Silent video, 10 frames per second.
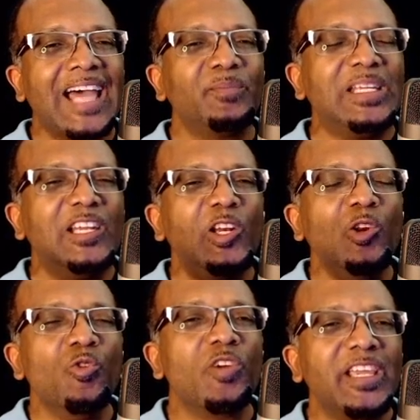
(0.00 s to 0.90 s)
they had
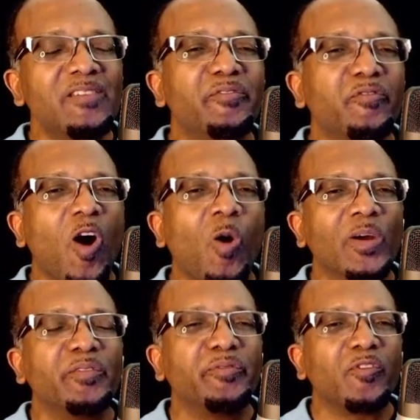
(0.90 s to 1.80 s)
been looking
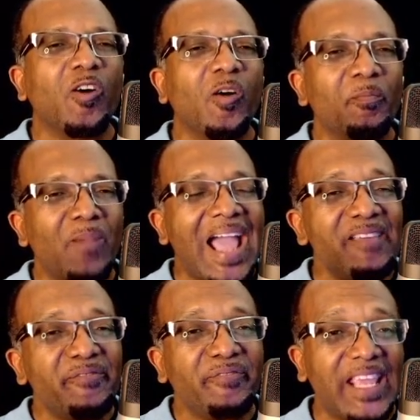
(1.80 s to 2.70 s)
forward for
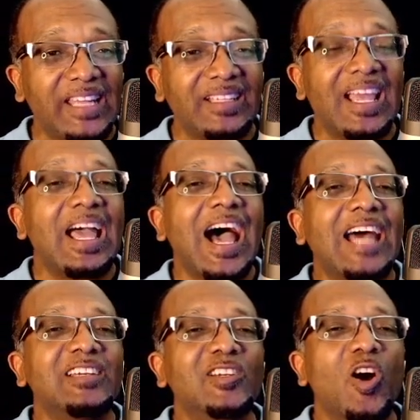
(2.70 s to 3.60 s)
by faith
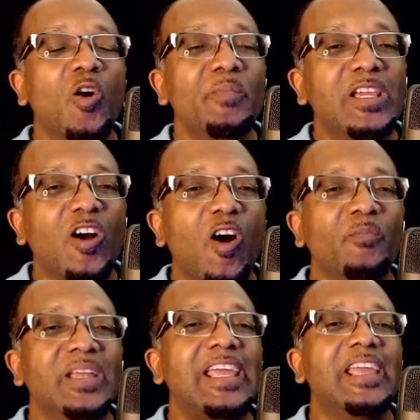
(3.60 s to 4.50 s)
had now
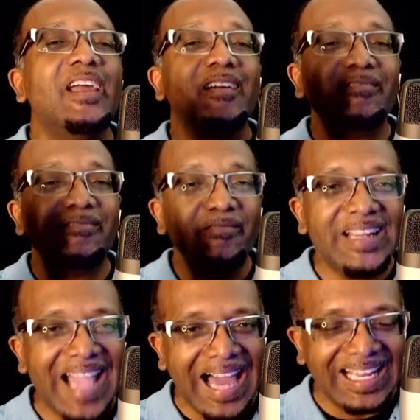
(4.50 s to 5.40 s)
become a
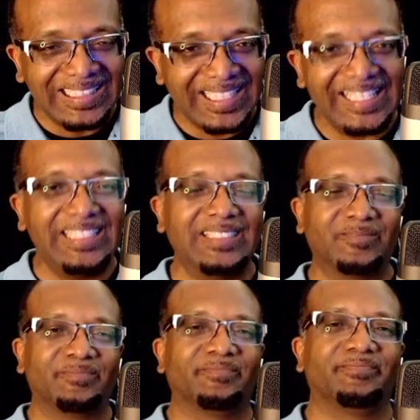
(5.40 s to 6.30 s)

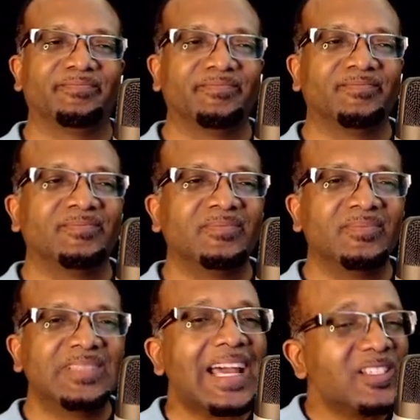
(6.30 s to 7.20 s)
reality.
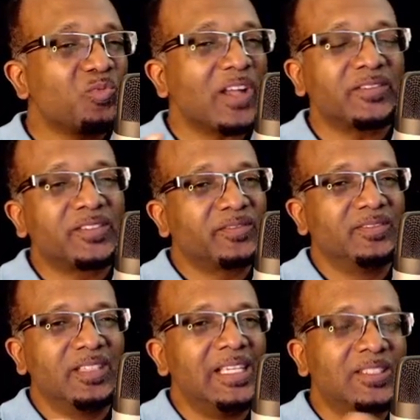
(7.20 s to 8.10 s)
That is what
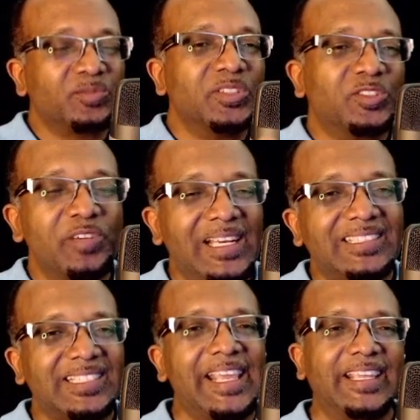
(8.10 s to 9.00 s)
it's, it's
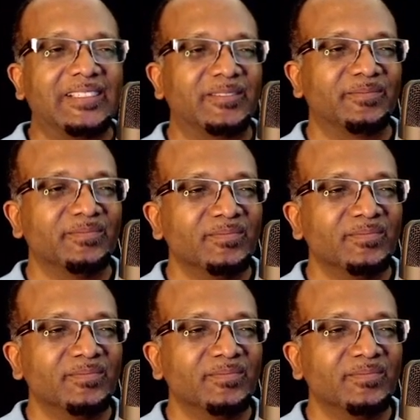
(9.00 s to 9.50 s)
really saying.